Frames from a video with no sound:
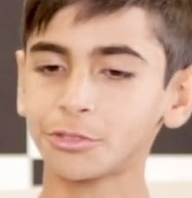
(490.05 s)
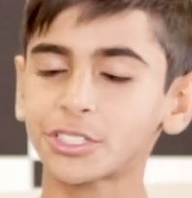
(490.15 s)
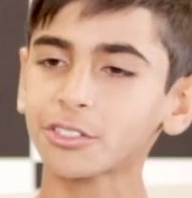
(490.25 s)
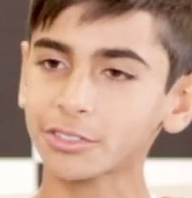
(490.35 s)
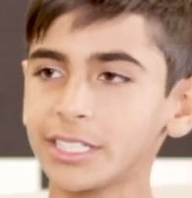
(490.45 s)
You
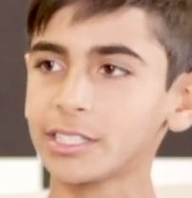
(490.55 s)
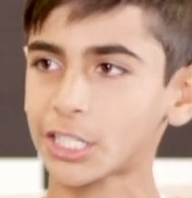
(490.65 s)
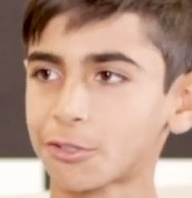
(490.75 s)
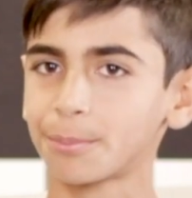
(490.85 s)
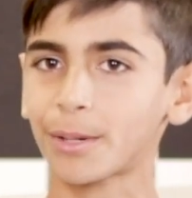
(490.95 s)
still need
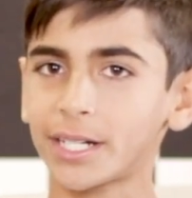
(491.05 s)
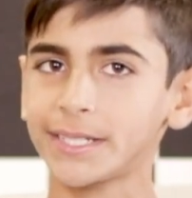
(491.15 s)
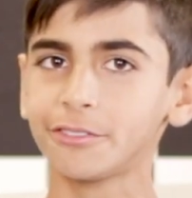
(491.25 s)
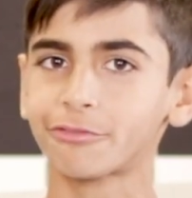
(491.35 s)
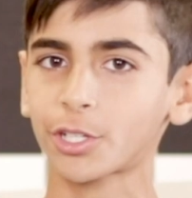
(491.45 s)
lower
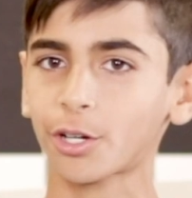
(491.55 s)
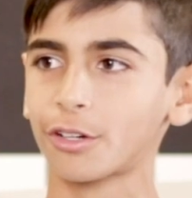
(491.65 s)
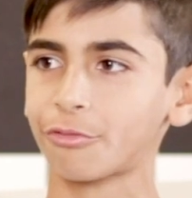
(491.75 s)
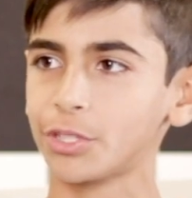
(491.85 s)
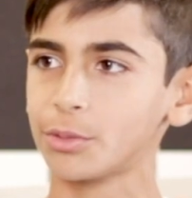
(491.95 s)
body for
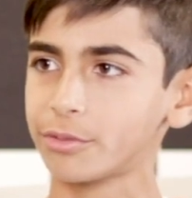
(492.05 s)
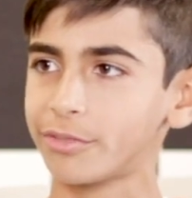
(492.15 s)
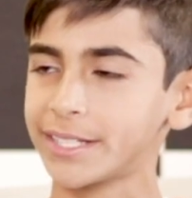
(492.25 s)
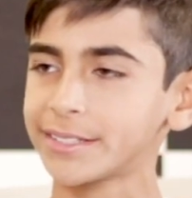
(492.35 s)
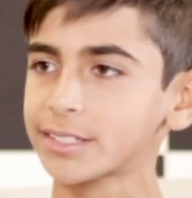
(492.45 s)
a few
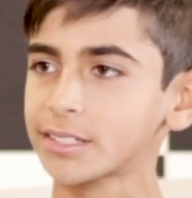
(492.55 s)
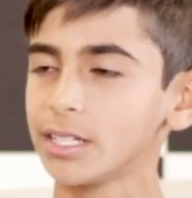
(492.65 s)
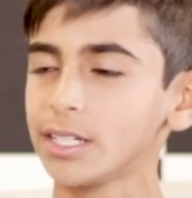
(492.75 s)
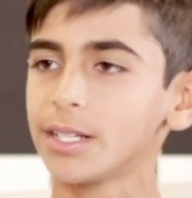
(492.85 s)
events,